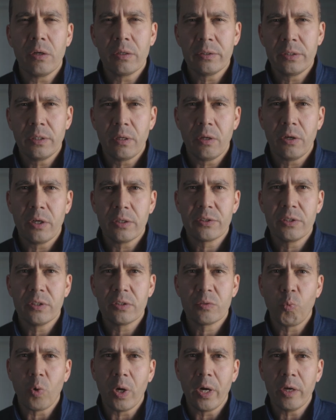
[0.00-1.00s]
colony
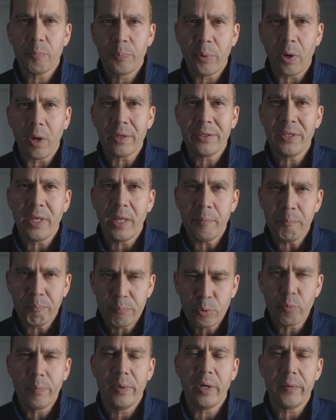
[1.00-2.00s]
losses while
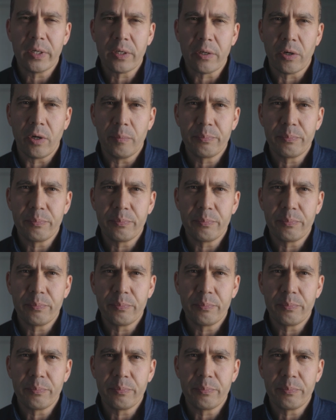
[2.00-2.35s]
pollinating blueberry